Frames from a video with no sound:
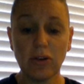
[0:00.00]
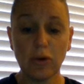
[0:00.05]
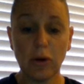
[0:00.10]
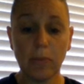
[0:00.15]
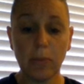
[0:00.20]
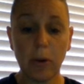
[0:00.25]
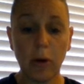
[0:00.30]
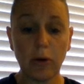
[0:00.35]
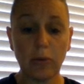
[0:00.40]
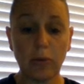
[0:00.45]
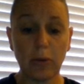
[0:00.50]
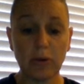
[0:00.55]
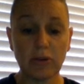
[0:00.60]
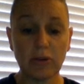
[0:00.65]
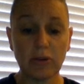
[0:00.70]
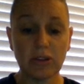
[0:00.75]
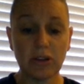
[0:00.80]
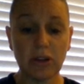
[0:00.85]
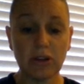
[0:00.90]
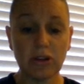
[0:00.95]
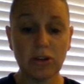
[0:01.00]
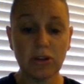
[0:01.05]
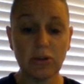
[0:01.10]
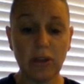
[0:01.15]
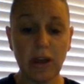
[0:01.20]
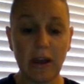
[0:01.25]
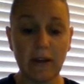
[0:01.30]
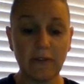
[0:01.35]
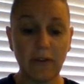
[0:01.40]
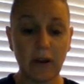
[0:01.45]
never knew a poet person could
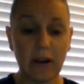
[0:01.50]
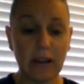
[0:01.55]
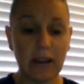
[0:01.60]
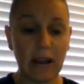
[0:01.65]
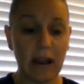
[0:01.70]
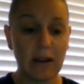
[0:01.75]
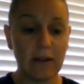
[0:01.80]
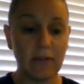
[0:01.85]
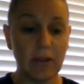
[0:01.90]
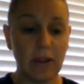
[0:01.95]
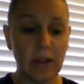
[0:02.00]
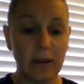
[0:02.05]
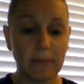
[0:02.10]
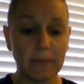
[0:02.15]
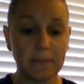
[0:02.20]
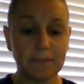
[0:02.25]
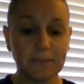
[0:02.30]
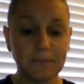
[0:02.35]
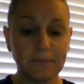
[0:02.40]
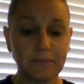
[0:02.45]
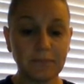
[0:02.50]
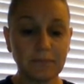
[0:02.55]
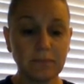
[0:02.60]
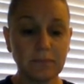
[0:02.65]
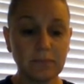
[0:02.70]
do that funny kind of thing.